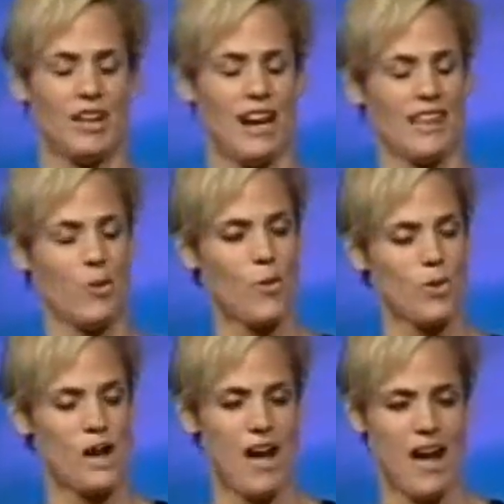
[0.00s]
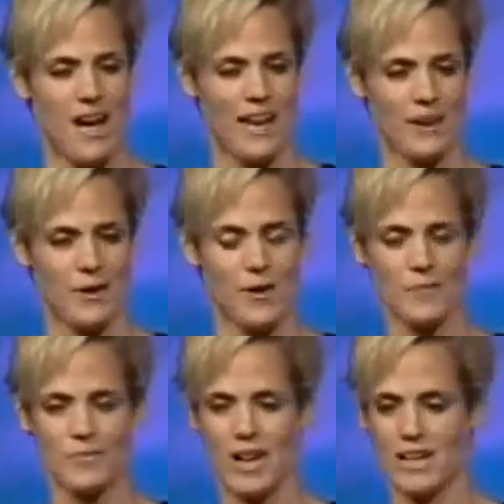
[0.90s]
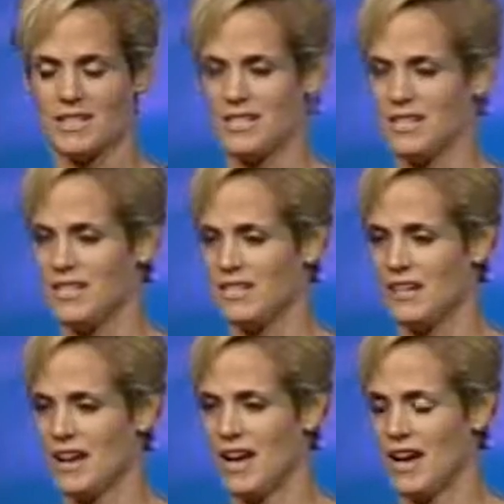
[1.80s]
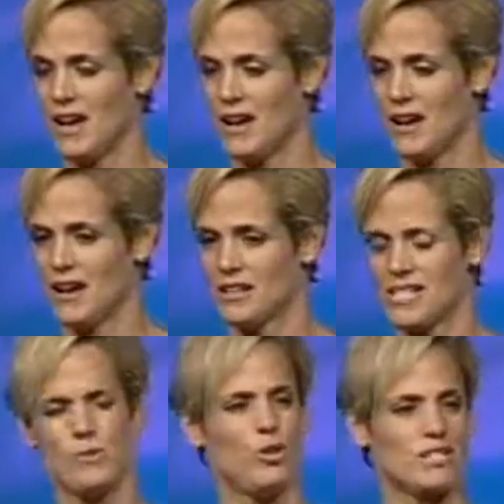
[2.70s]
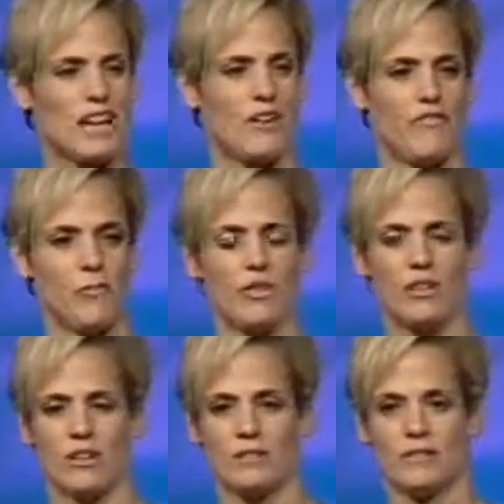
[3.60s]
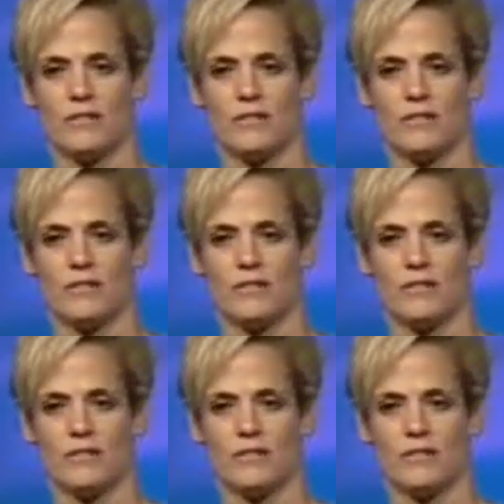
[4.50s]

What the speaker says: And out of the corner of my eye, I see someone who looks kind of familiar.